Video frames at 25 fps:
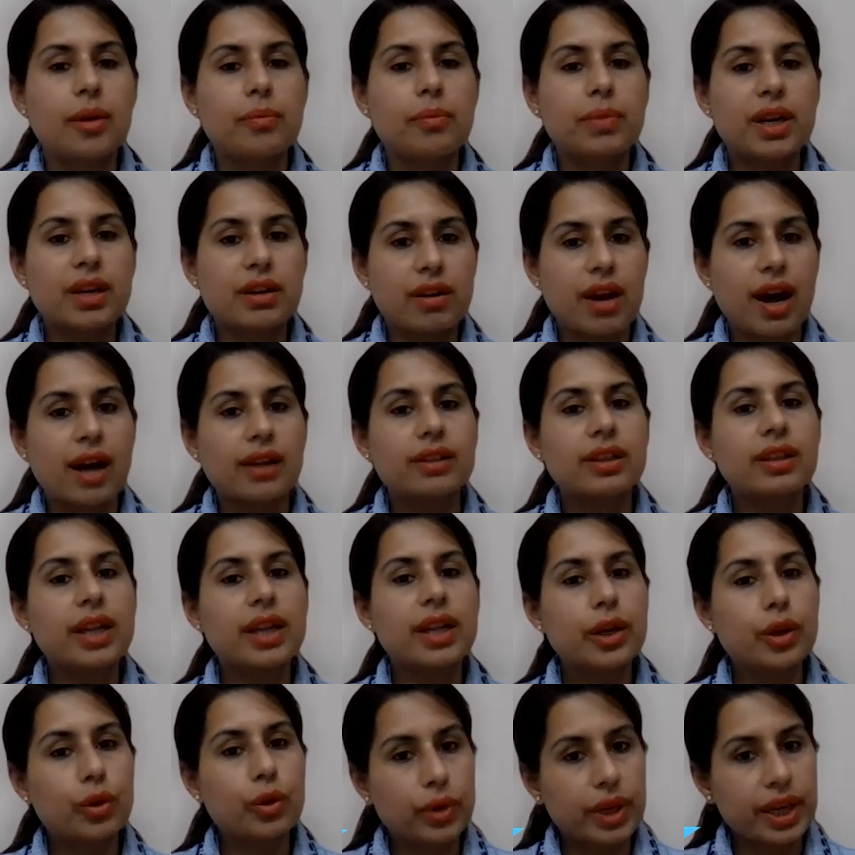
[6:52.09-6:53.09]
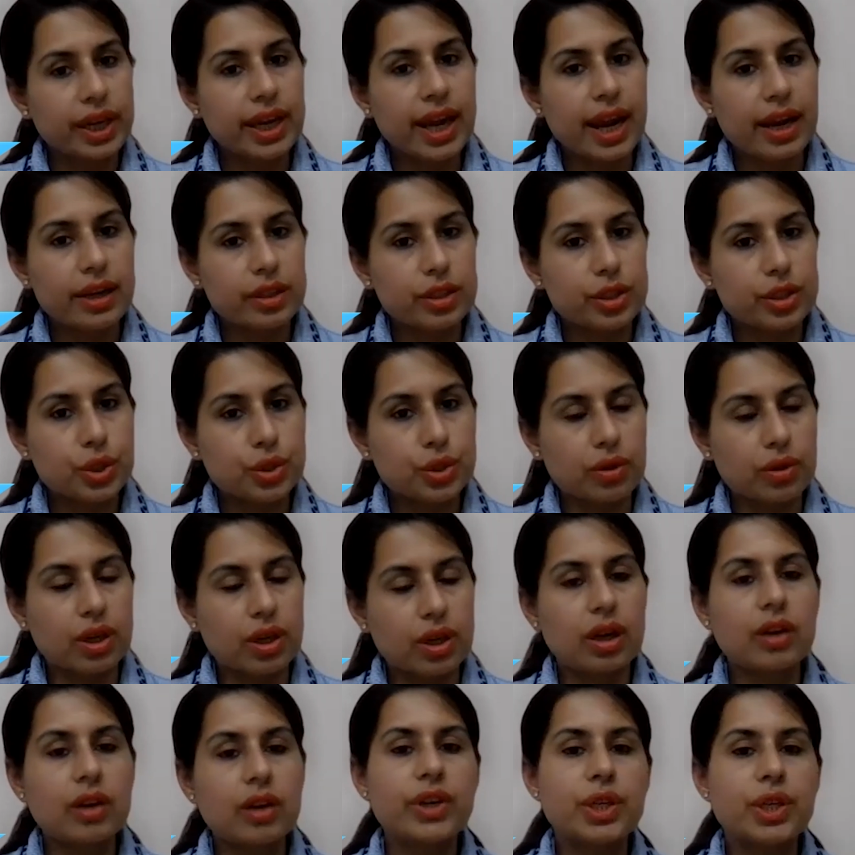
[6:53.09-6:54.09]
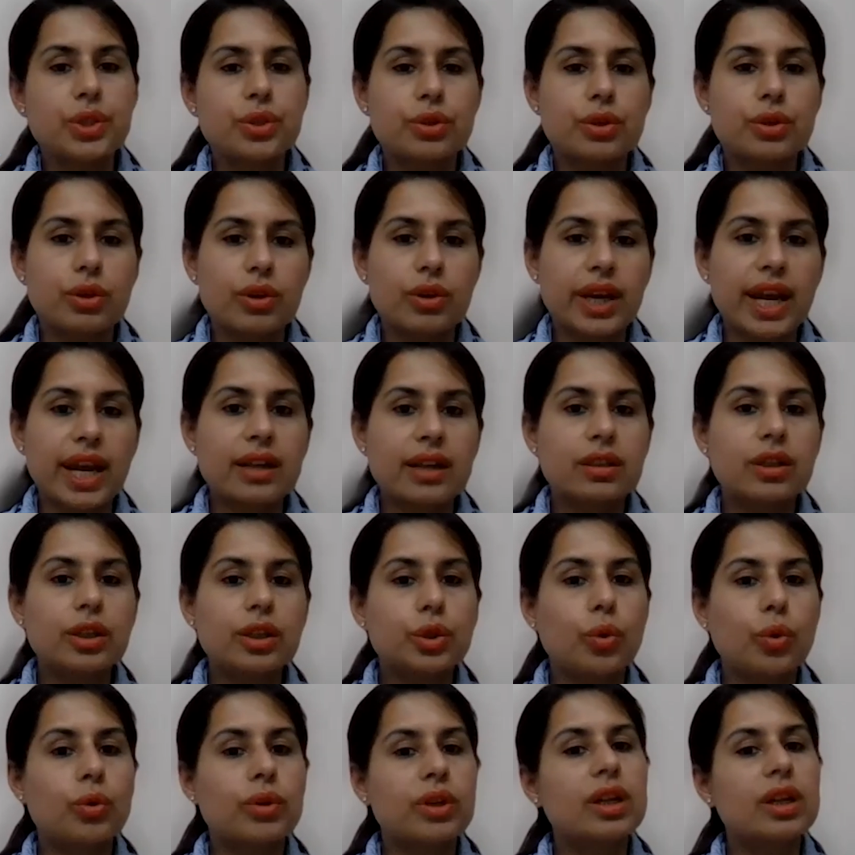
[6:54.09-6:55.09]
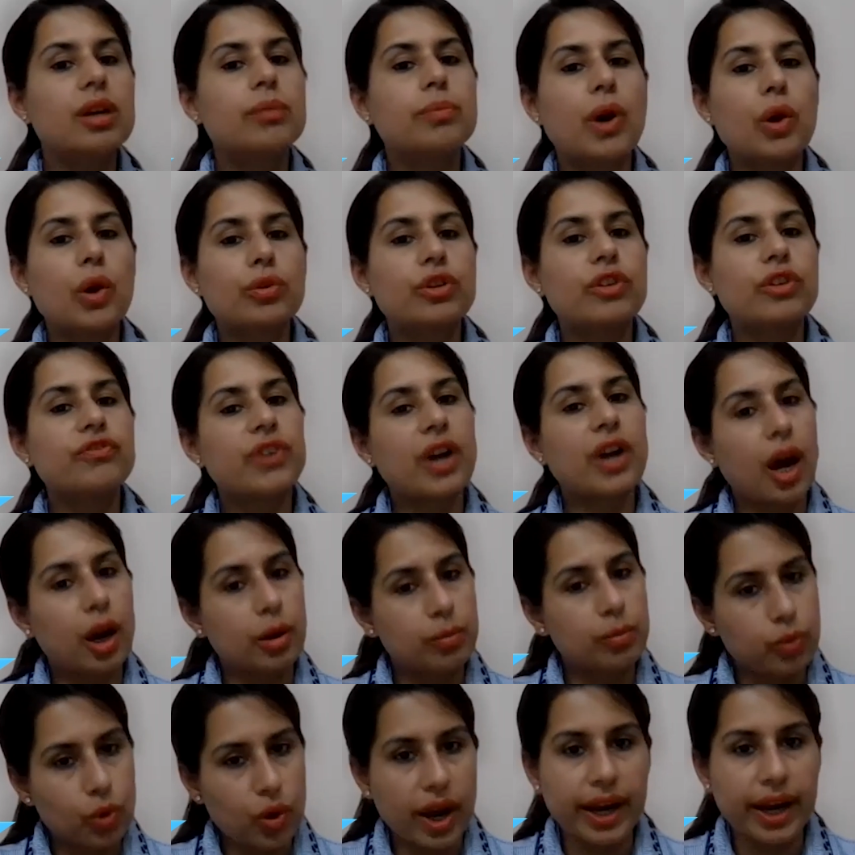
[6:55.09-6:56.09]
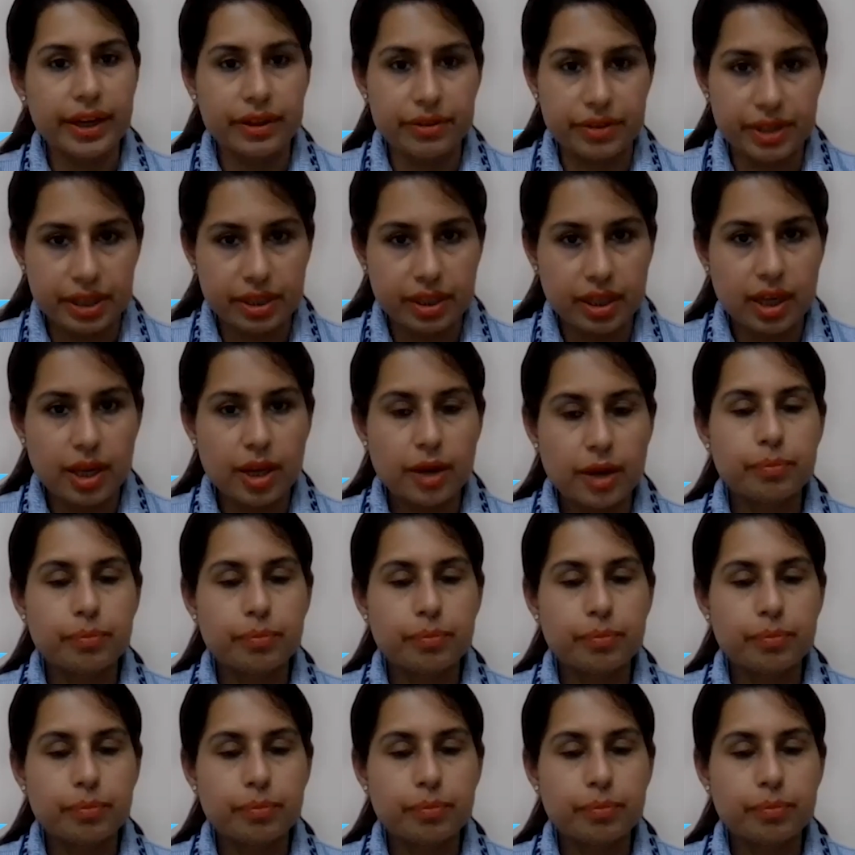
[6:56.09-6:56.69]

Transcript: But rather than looking at the sugar, we should look at the total amount of carbohydrate